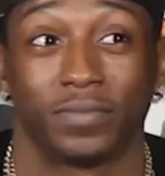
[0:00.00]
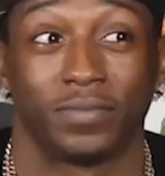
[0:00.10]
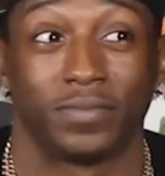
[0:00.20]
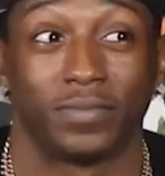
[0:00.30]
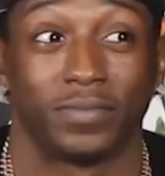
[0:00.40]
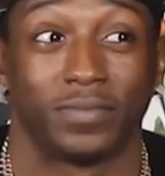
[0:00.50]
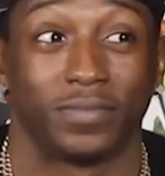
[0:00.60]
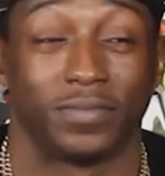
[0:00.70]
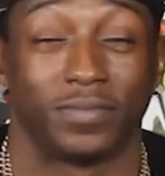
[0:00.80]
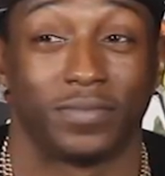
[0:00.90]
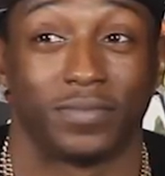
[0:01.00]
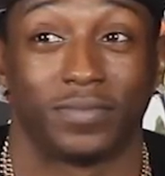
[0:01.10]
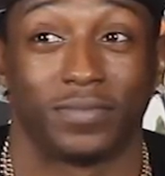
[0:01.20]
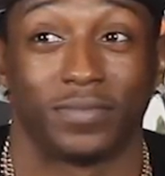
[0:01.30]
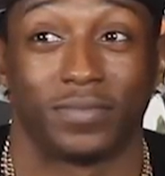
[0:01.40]

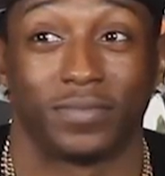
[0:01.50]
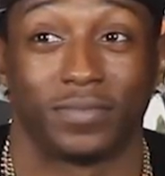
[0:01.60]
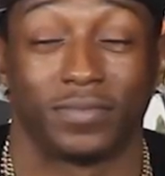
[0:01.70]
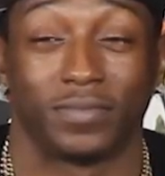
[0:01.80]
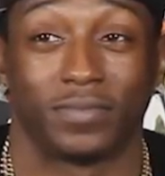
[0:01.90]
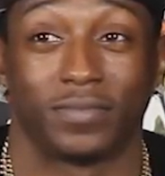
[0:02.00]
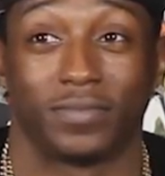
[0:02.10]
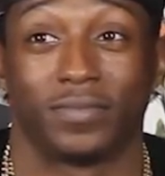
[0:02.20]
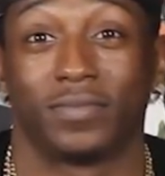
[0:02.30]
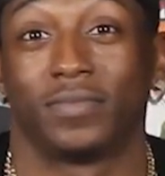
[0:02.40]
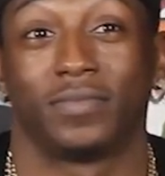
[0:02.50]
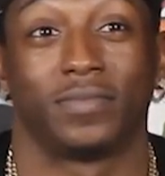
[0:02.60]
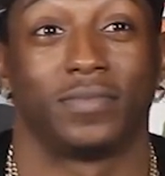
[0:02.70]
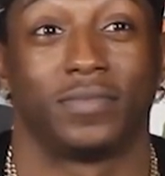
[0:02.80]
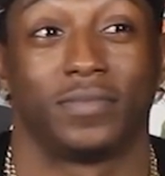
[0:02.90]

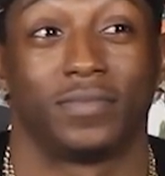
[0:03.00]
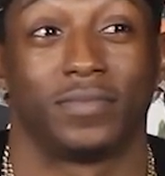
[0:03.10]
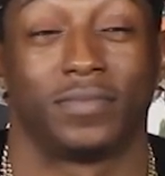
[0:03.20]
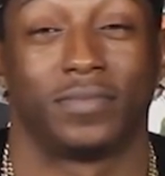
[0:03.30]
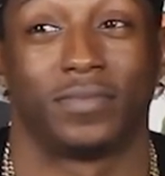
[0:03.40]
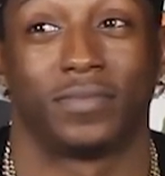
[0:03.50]
No words are spoken by the person on screen.